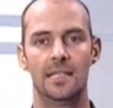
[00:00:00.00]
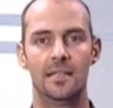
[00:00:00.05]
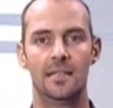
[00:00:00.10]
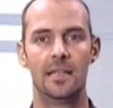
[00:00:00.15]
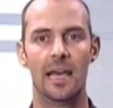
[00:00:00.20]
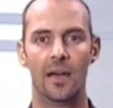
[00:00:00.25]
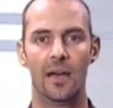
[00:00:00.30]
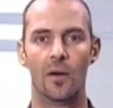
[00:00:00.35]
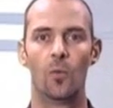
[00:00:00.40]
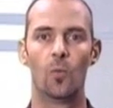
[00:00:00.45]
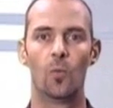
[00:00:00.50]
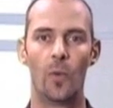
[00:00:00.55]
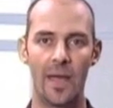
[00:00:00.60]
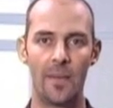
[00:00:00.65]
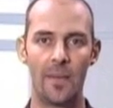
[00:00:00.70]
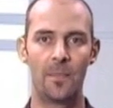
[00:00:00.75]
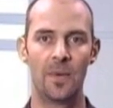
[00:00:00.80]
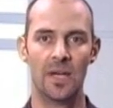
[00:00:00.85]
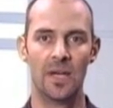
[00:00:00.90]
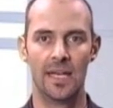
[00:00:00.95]
uh,
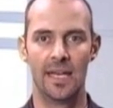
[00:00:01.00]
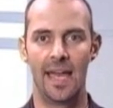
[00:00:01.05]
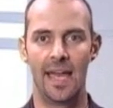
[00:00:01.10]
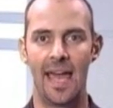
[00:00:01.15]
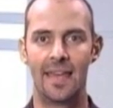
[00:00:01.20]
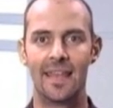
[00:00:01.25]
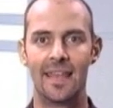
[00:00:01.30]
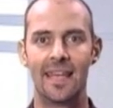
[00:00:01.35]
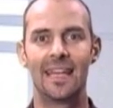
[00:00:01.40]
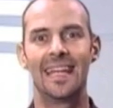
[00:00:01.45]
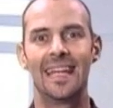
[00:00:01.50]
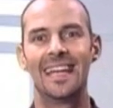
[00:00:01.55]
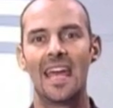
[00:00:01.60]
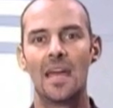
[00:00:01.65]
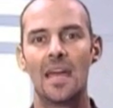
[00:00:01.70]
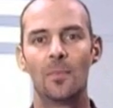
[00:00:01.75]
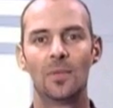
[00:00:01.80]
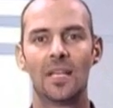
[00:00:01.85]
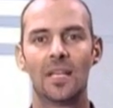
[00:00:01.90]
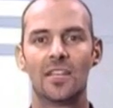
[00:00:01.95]
WEP and that
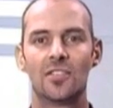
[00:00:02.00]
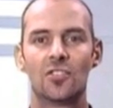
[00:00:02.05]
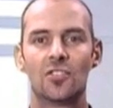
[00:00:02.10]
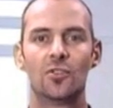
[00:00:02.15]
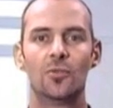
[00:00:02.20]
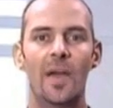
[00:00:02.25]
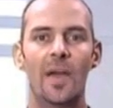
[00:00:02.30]
enabled us to